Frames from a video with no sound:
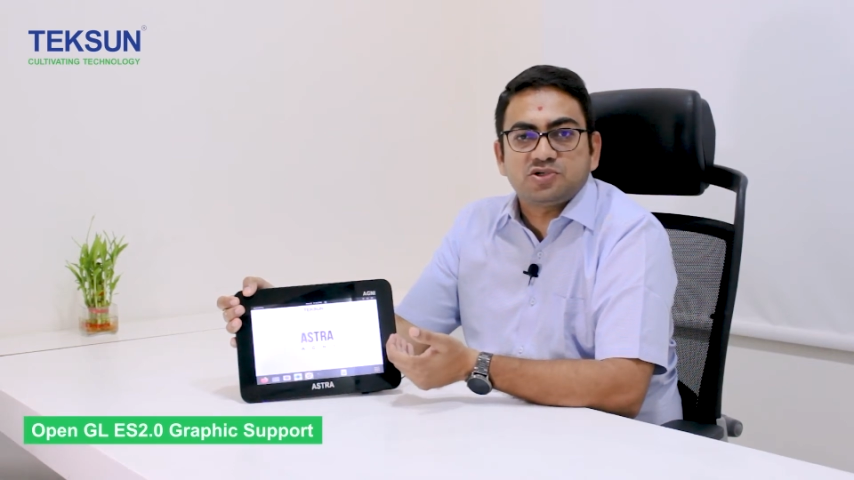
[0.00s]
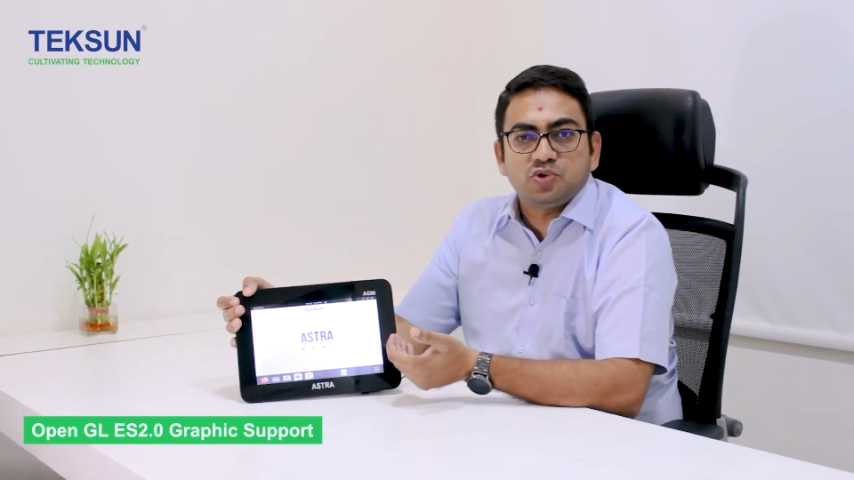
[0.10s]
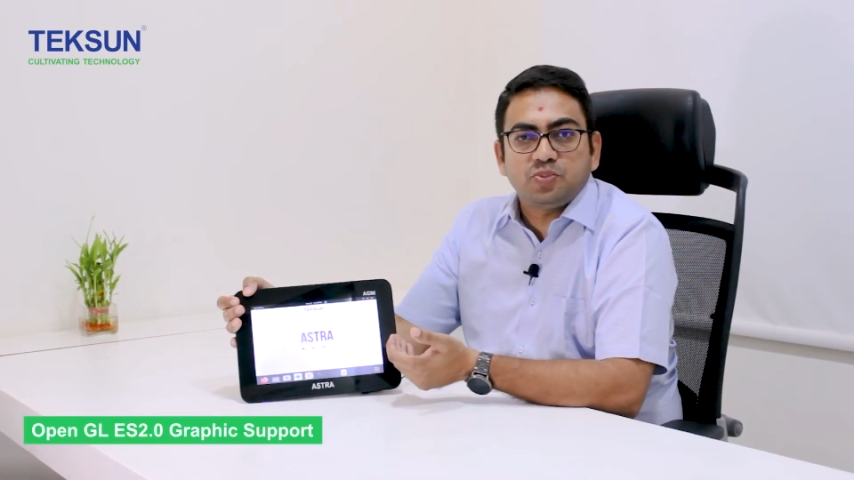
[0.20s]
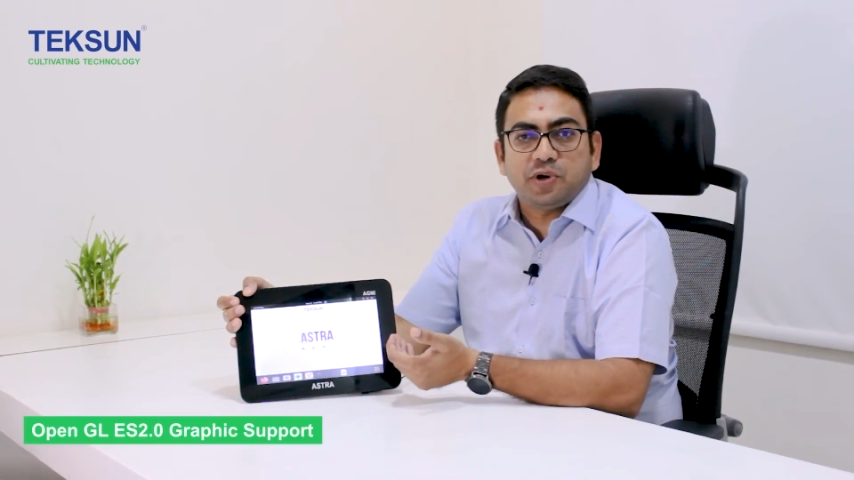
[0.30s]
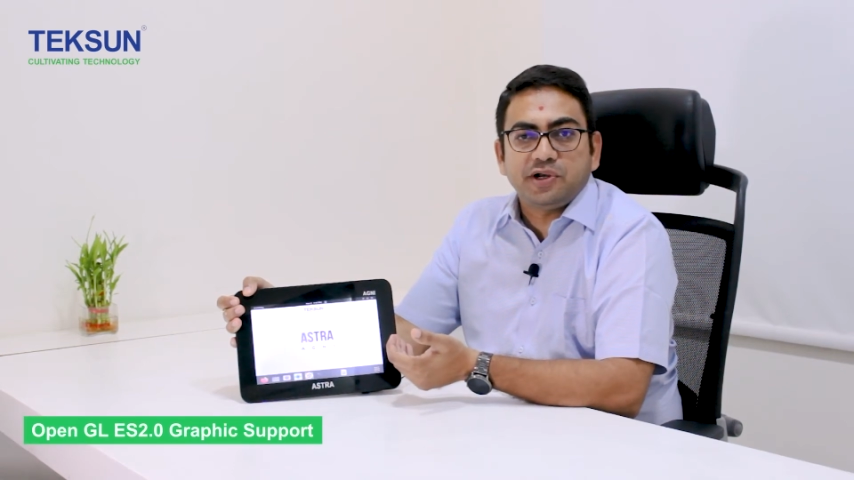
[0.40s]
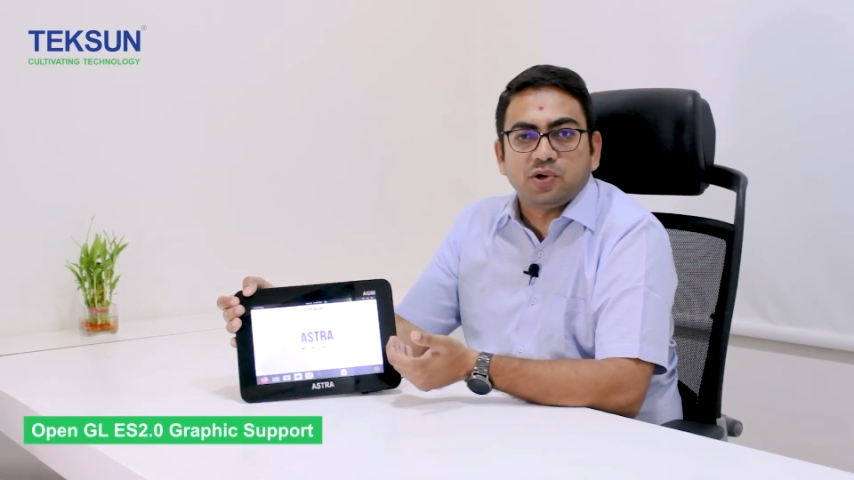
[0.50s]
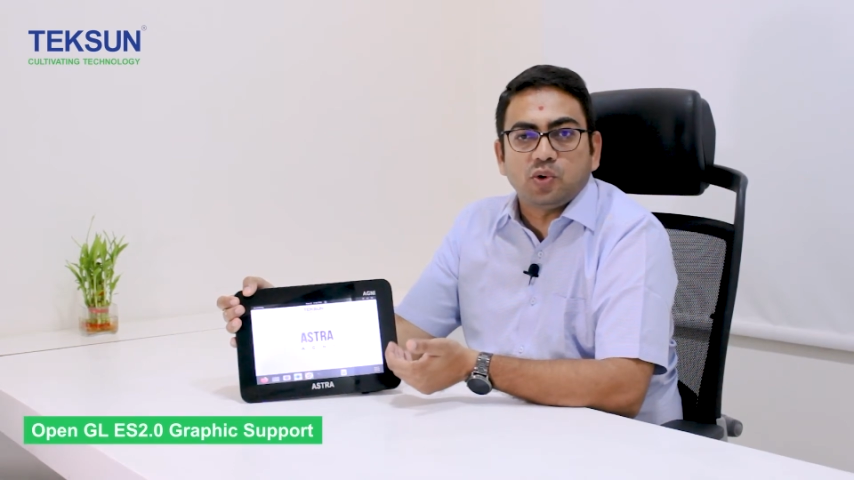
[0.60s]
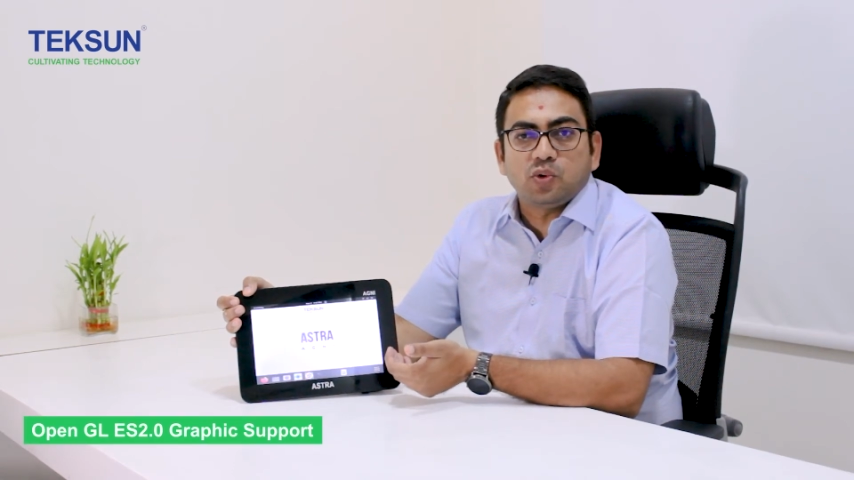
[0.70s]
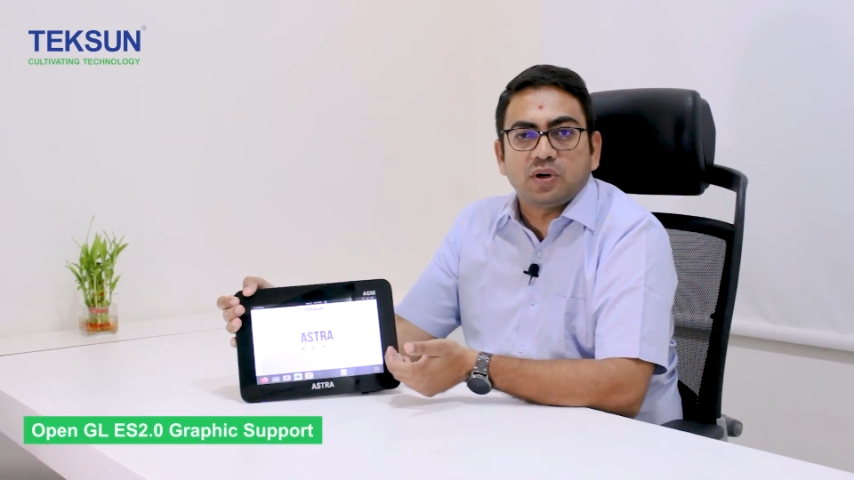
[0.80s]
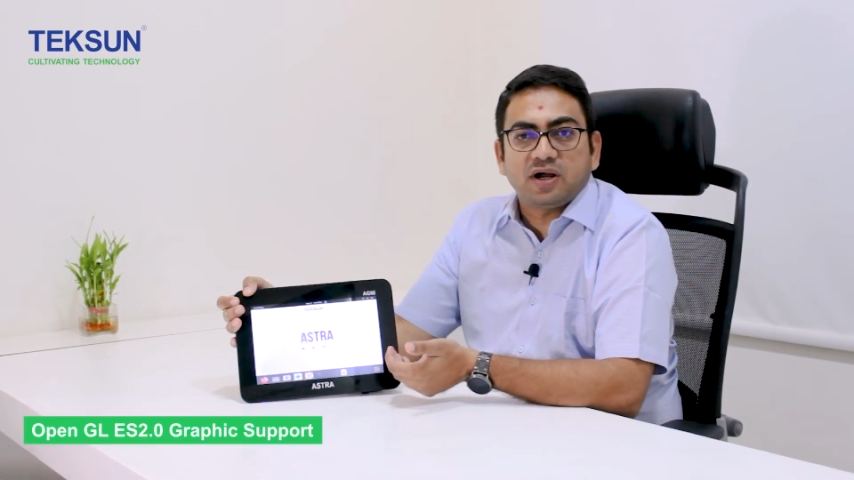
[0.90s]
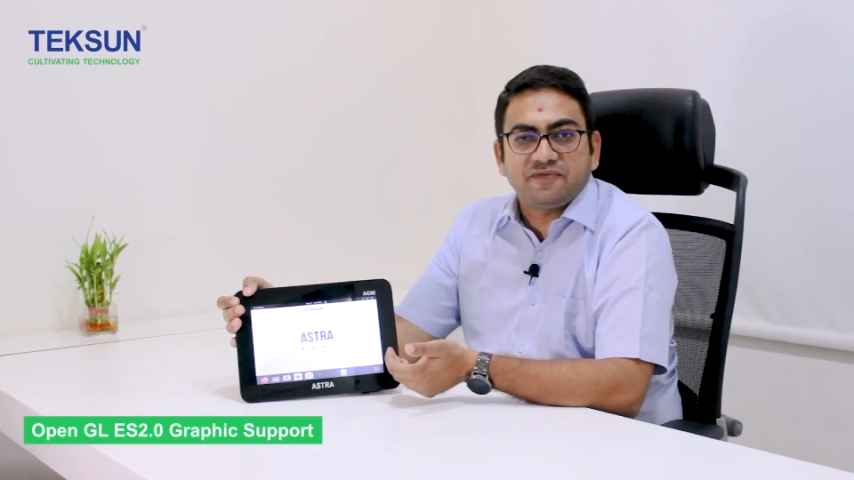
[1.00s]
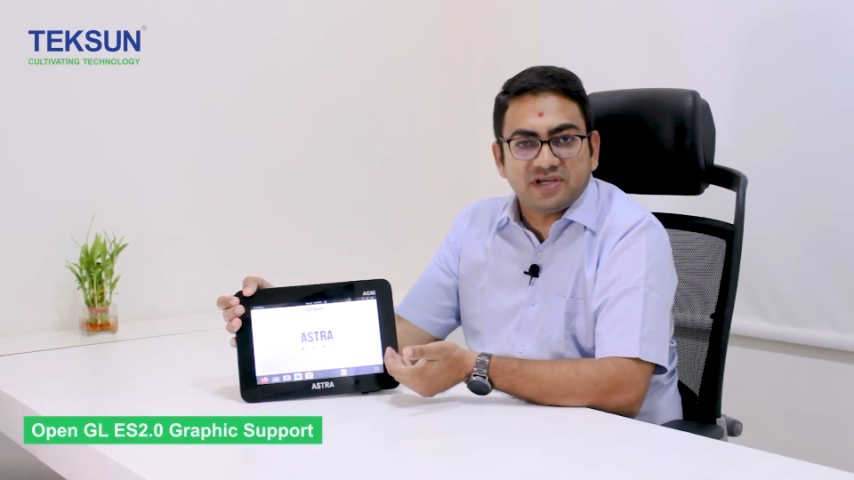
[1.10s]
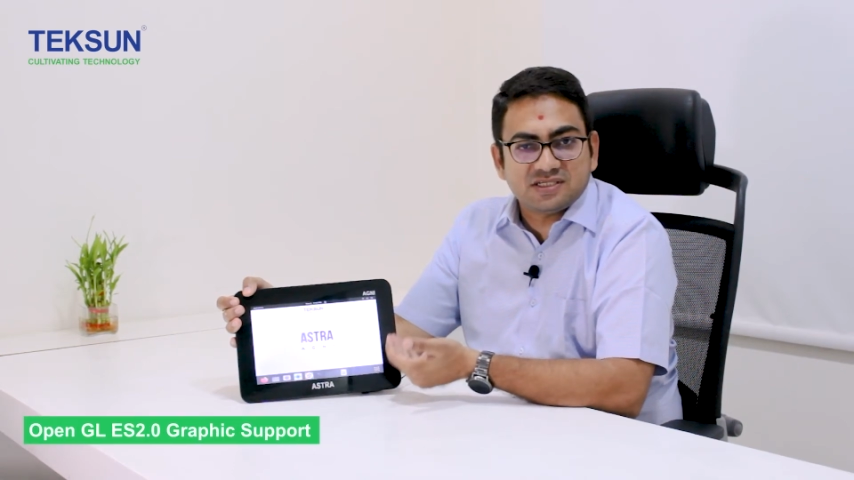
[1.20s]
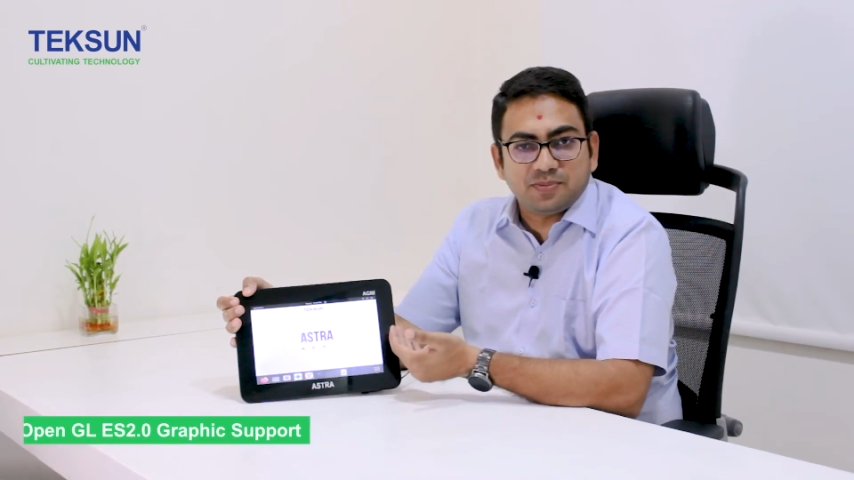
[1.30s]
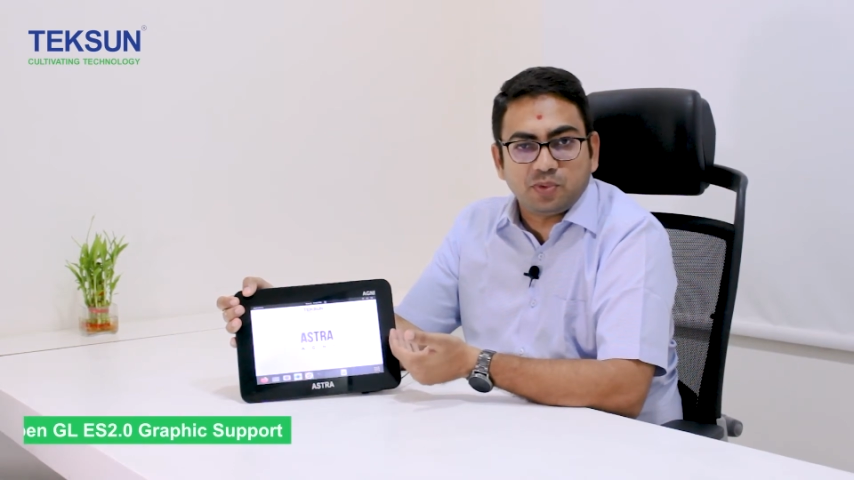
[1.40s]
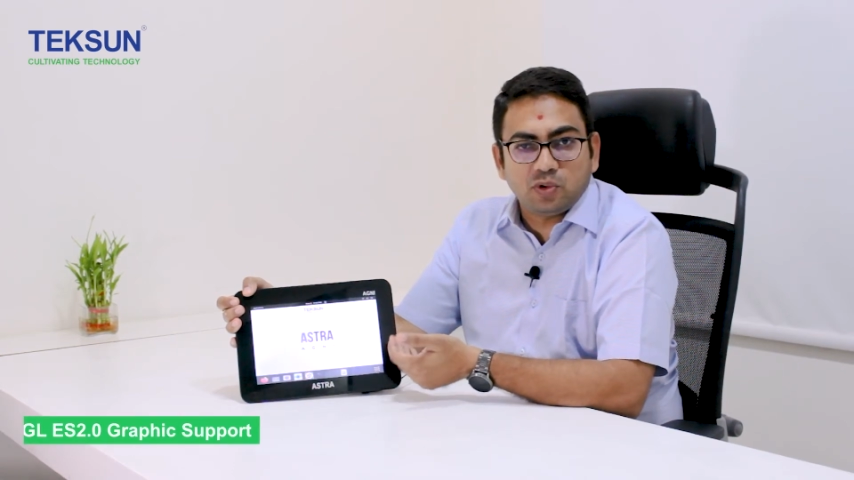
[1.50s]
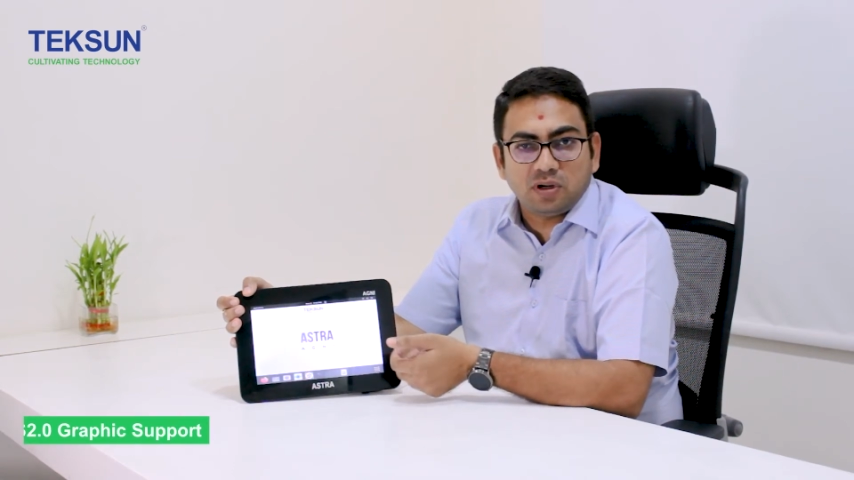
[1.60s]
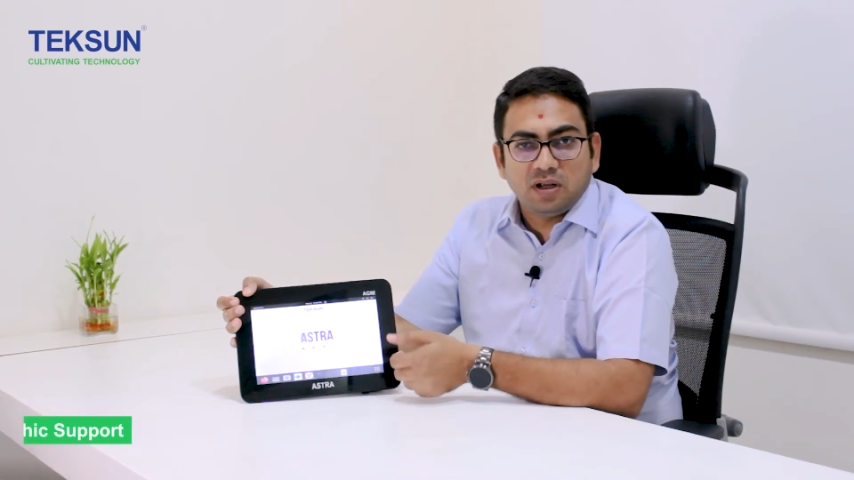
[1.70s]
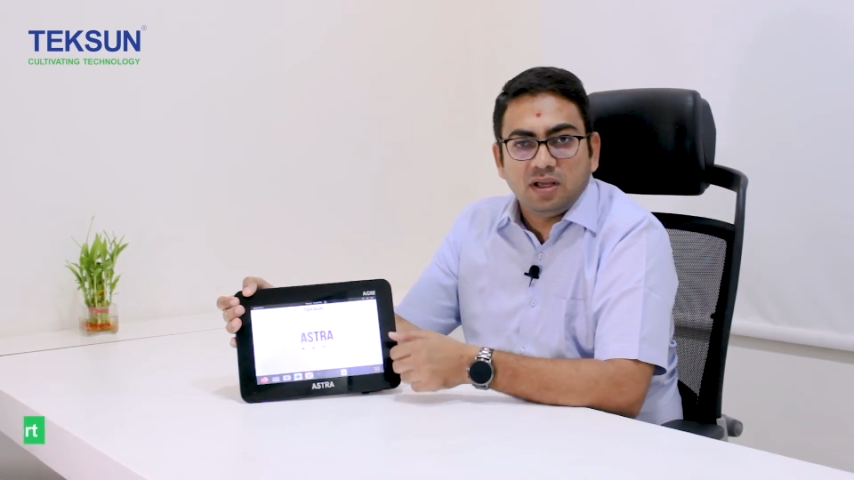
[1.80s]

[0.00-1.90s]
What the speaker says: 2.0 graphics support,